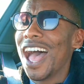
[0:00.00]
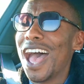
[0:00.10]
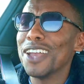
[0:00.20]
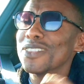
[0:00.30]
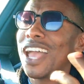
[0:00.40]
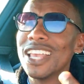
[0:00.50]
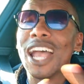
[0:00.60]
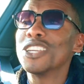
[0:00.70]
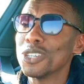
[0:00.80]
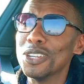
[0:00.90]

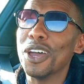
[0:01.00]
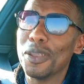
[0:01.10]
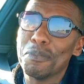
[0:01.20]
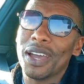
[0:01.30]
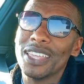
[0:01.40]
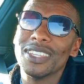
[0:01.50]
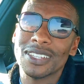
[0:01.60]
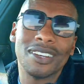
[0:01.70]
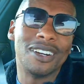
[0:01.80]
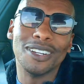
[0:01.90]
I should not buy this
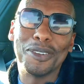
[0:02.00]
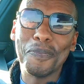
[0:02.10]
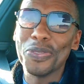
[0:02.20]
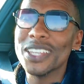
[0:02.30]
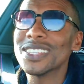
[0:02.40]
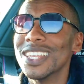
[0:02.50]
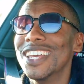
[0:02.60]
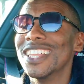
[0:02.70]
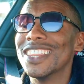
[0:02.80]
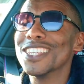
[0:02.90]
car. This
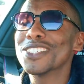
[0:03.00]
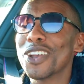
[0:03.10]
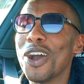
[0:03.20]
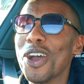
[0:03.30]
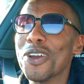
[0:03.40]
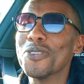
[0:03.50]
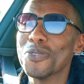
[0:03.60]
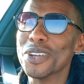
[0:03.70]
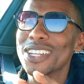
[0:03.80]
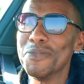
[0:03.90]
car
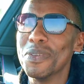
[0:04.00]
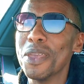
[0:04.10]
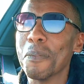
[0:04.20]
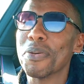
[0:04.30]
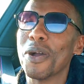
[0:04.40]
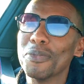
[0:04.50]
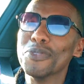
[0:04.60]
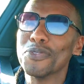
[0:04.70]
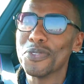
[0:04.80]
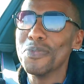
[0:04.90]
would be a
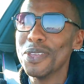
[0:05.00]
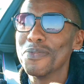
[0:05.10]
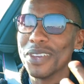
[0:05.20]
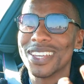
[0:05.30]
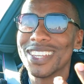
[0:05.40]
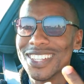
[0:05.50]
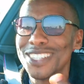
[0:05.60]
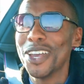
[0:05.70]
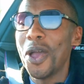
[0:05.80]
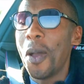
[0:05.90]
problem for me
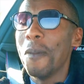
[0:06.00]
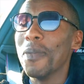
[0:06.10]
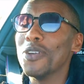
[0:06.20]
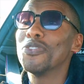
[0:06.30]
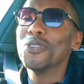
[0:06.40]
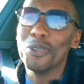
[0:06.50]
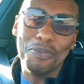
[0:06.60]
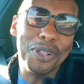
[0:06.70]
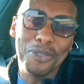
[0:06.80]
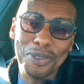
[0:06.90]
because my fuel
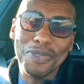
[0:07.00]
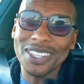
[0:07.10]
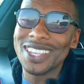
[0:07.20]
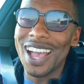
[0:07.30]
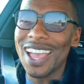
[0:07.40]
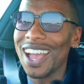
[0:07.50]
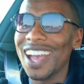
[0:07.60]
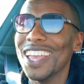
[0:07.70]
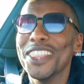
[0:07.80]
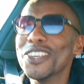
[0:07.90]
bill would be sky
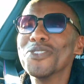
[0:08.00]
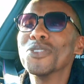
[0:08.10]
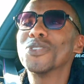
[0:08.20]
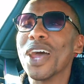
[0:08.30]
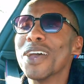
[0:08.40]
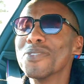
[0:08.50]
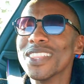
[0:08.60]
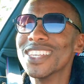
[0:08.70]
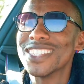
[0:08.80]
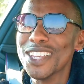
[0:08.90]
high. There's no driving
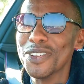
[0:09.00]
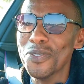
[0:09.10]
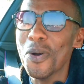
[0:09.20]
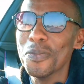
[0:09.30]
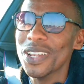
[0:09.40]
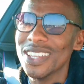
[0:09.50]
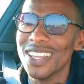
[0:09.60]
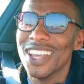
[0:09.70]
this thing normally.